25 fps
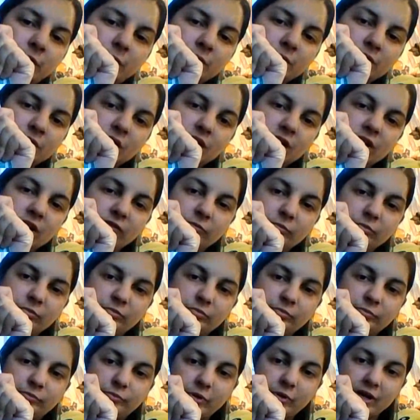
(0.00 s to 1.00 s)
up to here
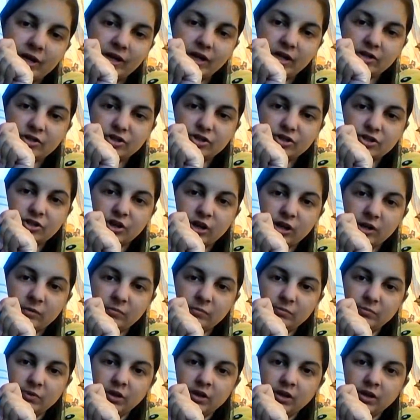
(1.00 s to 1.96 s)
by lunchtime,